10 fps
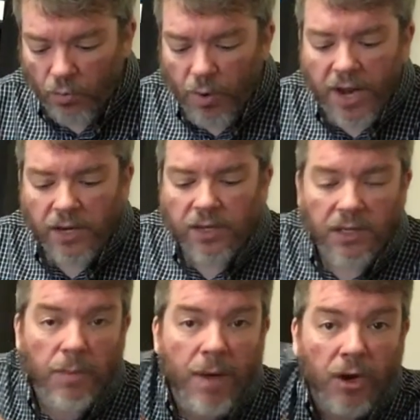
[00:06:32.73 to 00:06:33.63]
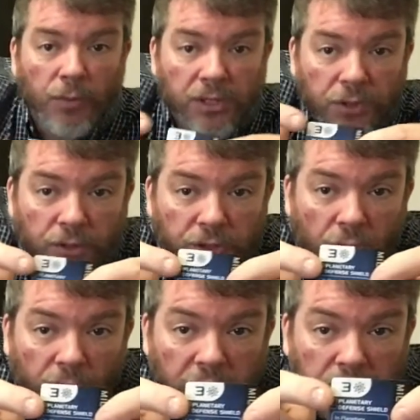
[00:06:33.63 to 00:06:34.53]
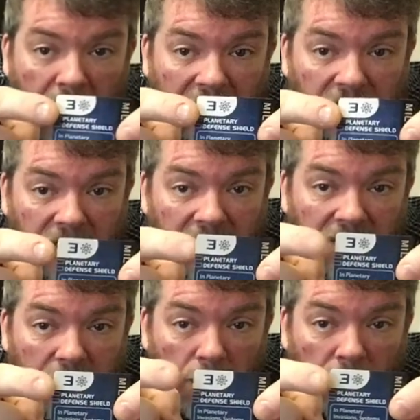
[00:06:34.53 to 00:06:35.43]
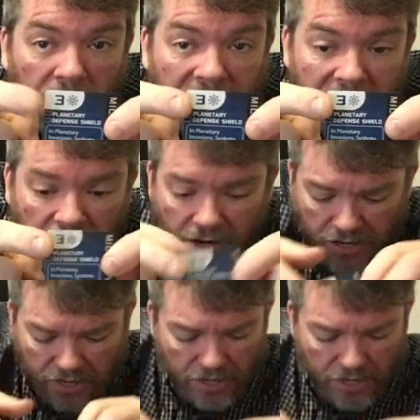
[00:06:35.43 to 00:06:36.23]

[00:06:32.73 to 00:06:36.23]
When the amount of resource tokens matches this number here,